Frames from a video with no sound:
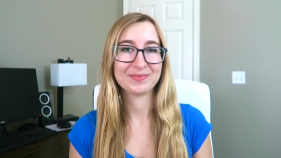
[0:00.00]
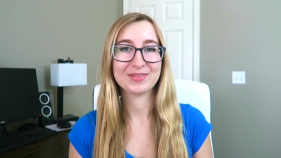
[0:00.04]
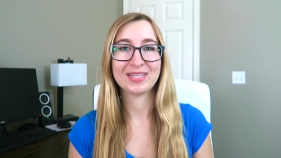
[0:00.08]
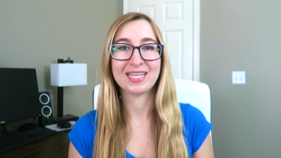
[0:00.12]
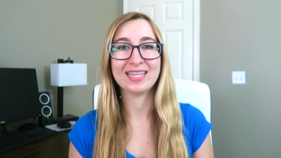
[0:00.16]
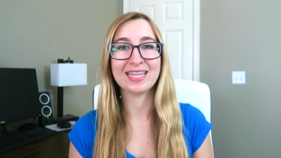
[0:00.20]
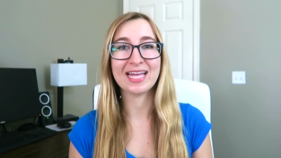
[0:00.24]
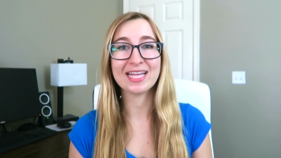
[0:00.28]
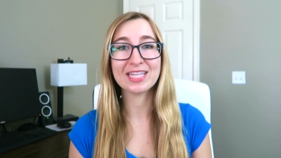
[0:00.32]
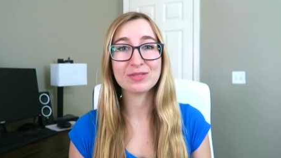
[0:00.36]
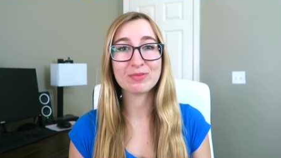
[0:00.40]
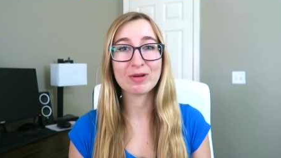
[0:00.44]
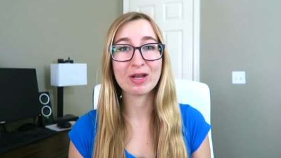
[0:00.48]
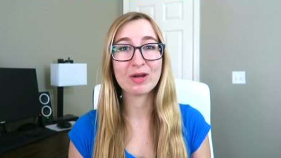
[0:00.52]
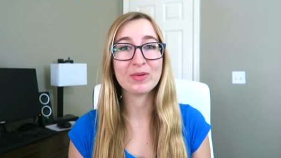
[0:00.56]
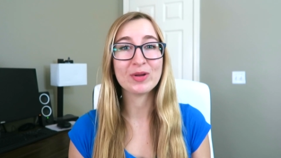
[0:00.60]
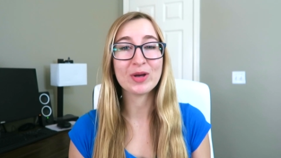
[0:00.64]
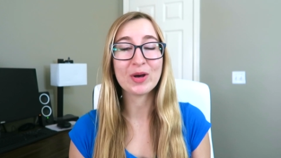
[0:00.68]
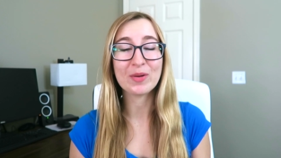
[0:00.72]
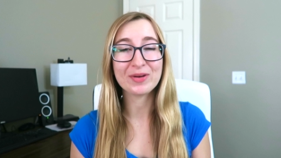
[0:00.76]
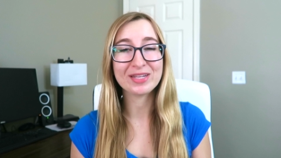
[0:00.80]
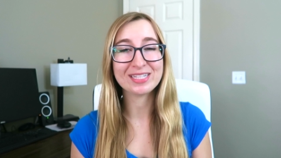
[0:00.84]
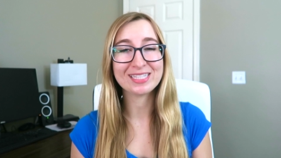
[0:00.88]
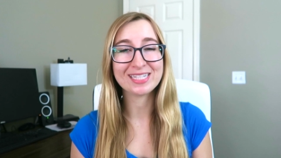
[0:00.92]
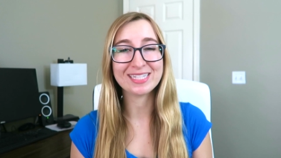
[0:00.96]
And that's why we
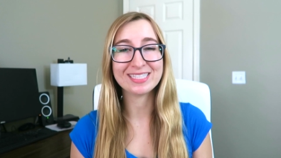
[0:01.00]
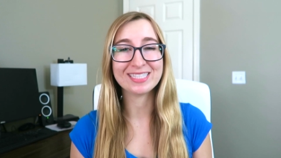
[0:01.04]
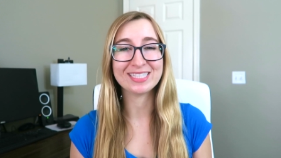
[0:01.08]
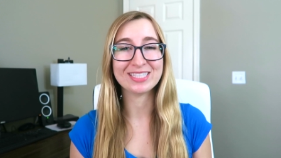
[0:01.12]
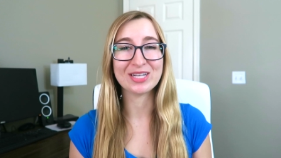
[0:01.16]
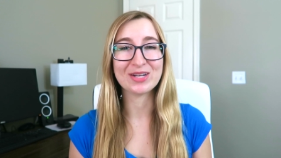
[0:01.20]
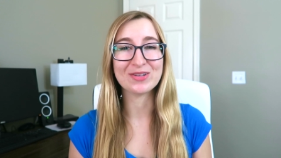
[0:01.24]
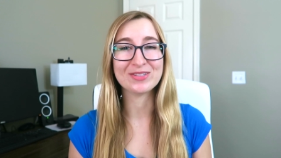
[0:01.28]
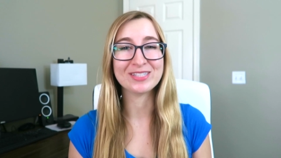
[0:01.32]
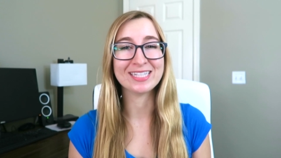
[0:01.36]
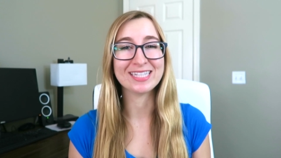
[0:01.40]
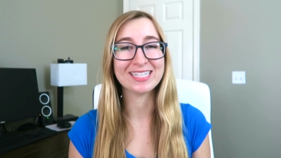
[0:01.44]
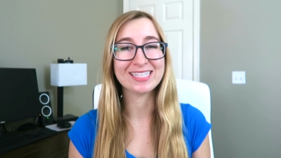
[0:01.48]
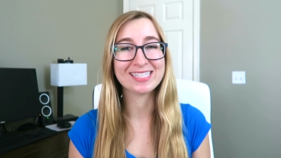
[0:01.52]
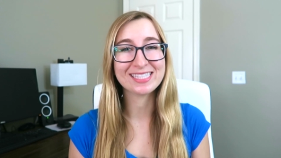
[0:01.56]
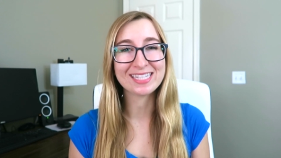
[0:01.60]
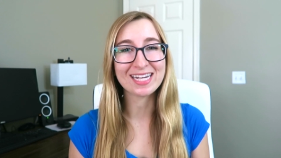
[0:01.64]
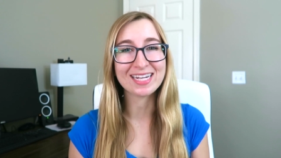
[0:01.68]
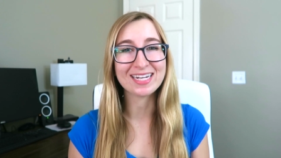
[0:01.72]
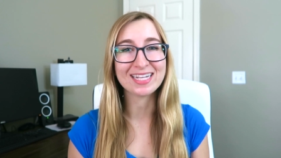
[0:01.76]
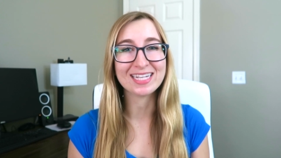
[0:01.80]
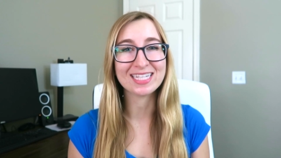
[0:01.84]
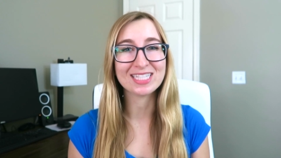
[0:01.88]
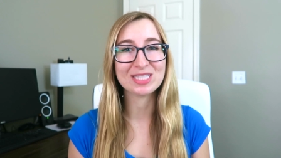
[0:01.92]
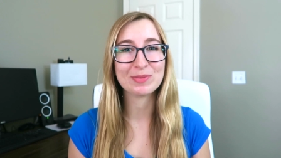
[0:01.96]
always need to go to the
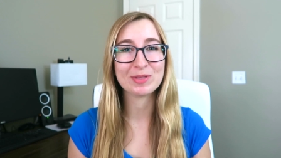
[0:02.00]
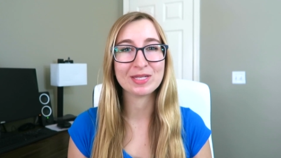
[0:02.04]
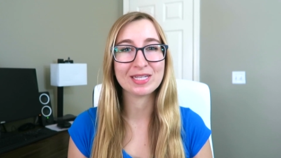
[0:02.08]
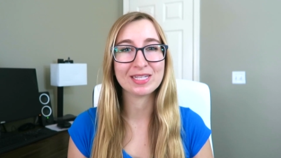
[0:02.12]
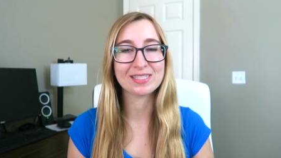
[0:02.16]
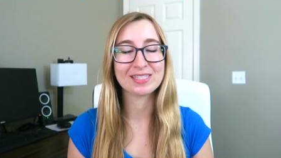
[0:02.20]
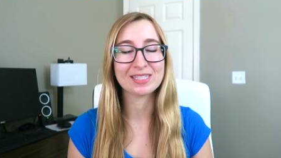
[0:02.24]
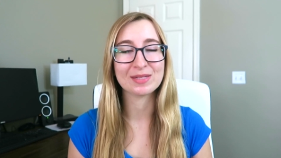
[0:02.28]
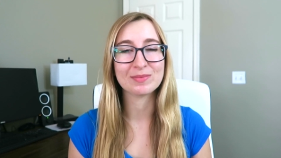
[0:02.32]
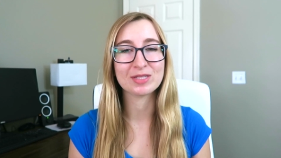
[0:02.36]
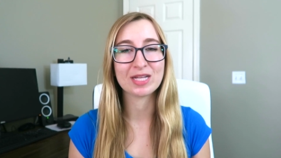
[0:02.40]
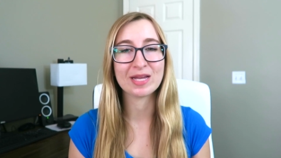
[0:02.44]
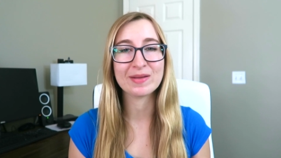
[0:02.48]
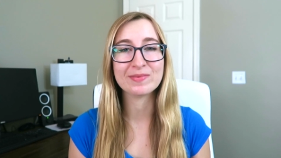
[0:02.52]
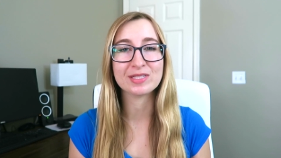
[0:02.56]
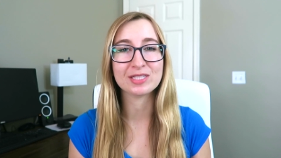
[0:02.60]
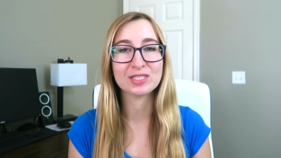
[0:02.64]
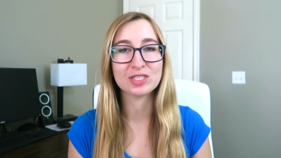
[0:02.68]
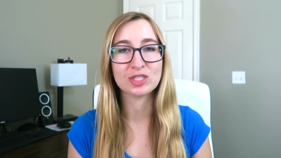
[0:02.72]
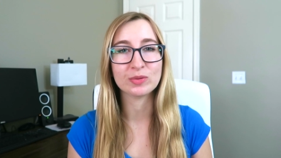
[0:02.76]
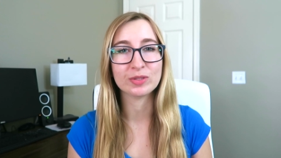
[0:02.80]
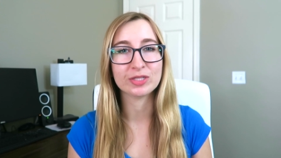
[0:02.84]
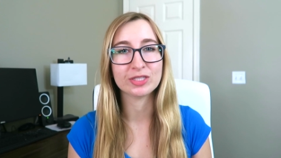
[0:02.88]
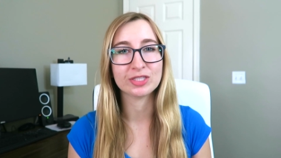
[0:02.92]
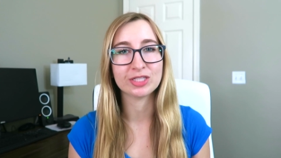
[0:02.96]
studies, because sometimes
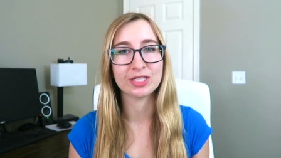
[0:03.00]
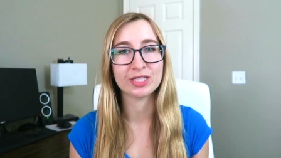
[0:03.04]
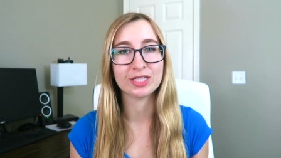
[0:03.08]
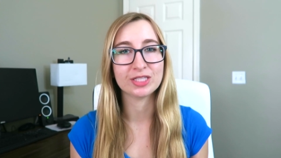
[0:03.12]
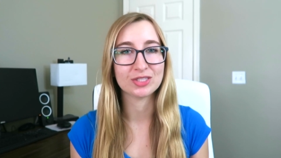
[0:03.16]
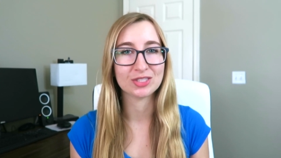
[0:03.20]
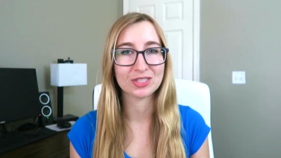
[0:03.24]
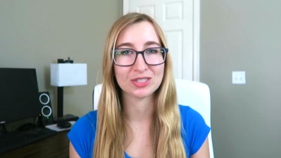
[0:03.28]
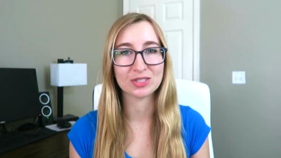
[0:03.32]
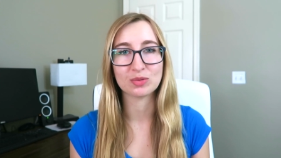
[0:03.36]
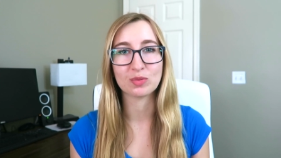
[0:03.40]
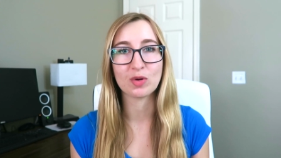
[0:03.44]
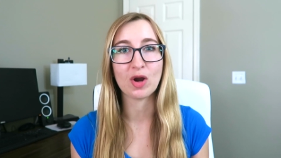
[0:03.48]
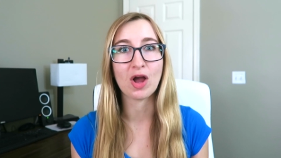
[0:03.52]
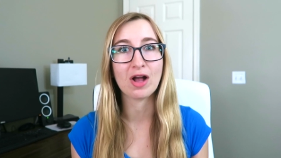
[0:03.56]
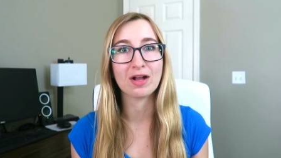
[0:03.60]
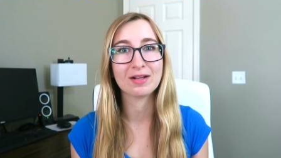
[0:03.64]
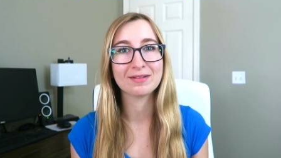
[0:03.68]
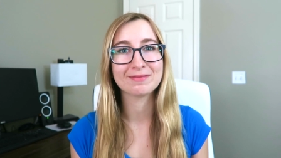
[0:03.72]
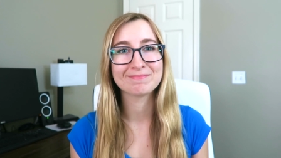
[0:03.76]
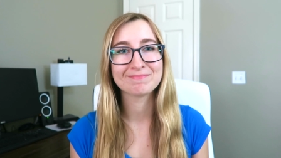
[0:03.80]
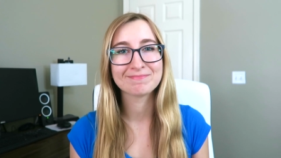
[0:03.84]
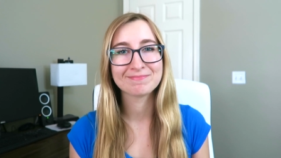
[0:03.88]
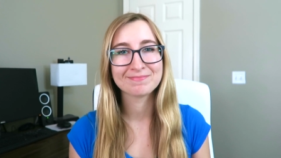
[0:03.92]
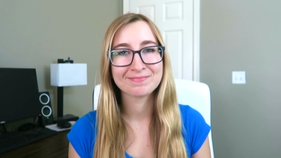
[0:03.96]
intuition is just
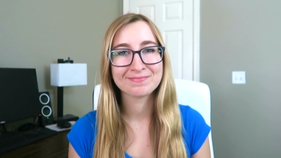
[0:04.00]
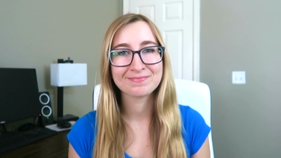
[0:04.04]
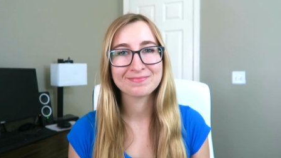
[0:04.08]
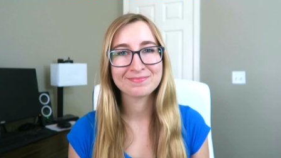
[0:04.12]
wrong.